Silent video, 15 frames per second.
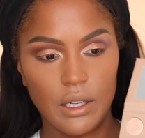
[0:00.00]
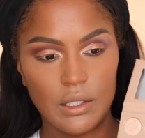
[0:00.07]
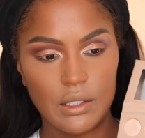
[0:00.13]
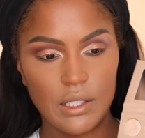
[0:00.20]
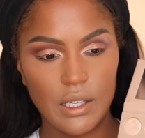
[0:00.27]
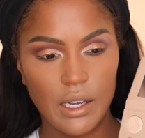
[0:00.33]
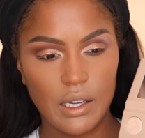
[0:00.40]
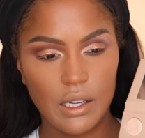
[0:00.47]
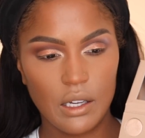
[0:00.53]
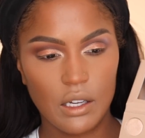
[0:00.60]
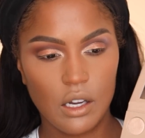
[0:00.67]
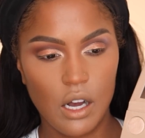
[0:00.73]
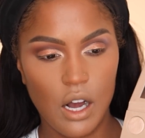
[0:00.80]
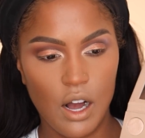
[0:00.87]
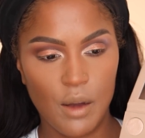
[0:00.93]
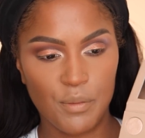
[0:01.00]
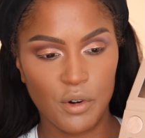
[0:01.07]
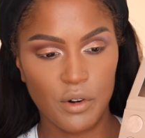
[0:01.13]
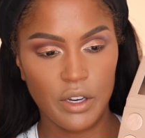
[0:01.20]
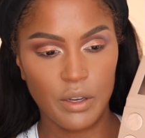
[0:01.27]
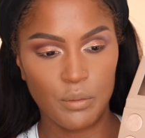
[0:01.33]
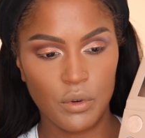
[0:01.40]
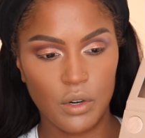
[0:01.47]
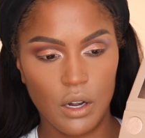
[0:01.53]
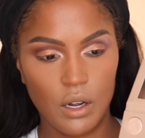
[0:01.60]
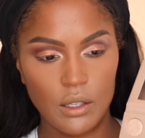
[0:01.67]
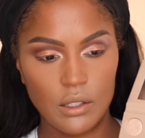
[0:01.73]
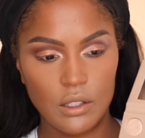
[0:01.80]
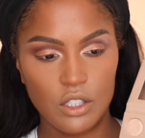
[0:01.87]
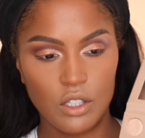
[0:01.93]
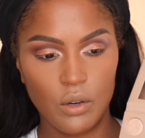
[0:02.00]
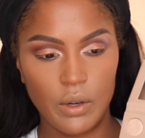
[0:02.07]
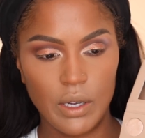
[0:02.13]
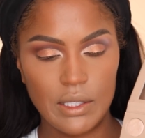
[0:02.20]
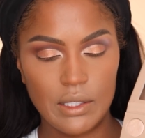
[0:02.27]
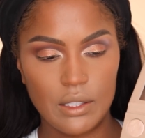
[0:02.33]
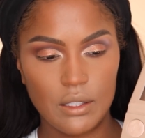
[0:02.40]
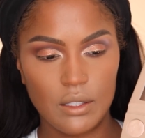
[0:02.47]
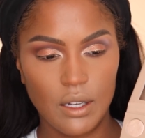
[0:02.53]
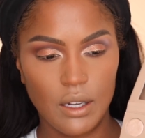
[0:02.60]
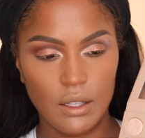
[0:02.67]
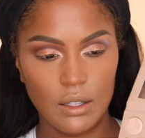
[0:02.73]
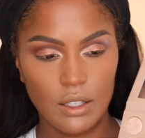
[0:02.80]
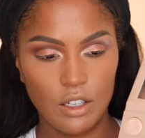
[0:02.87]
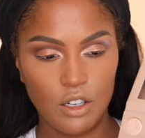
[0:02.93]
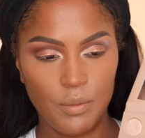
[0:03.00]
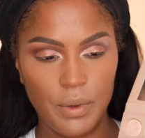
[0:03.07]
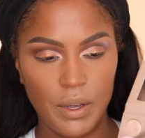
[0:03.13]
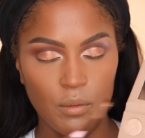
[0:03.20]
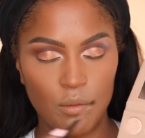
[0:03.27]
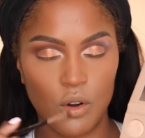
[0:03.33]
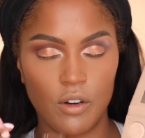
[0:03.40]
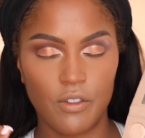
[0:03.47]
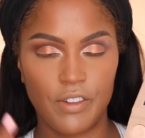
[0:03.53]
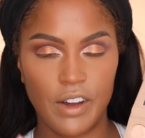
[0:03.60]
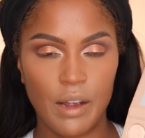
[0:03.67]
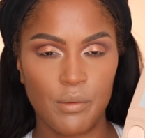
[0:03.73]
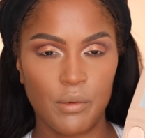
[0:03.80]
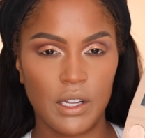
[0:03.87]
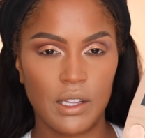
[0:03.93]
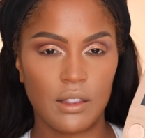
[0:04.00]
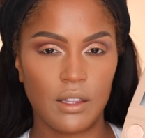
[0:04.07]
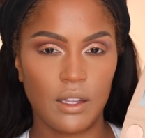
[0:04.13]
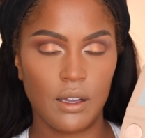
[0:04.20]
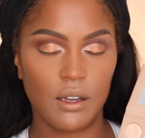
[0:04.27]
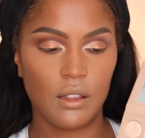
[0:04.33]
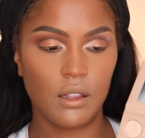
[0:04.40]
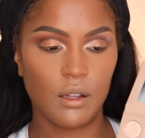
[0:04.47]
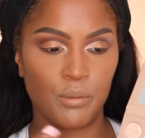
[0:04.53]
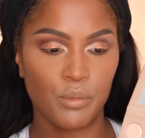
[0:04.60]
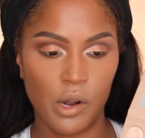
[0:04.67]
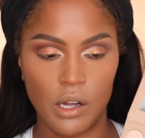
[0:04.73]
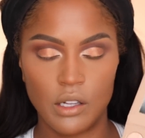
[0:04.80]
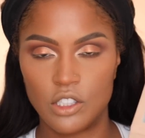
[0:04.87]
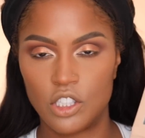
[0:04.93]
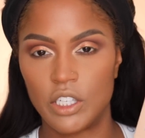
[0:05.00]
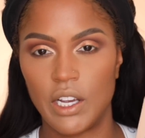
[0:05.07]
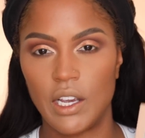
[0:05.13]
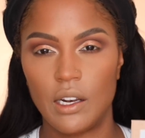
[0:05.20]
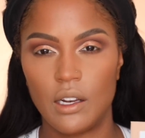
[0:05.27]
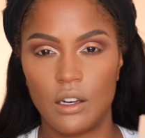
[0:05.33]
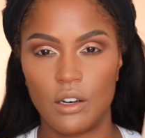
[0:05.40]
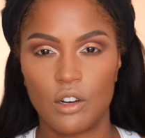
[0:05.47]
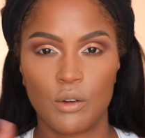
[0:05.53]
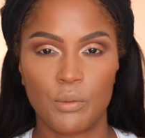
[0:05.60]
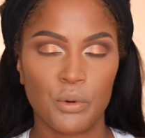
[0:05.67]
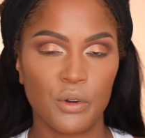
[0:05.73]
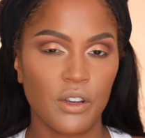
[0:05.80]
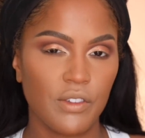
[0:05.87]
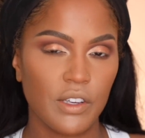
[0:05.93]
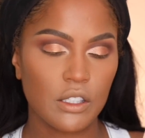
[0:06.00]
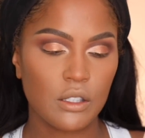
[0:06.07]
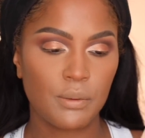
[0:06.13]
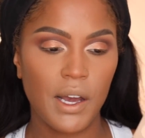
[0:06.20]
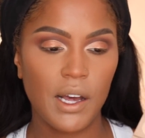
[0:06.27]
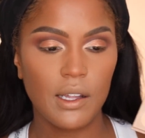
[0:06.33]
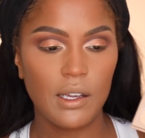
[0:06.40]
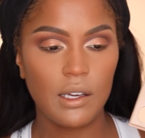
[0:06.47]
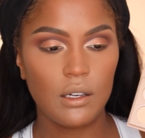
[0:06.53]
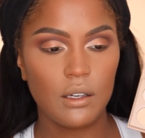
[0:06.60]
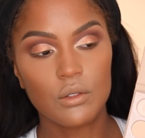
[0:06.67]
It's like a coppery bronze, so it's a little bit more vibrant than the bronze shade in her previous palette.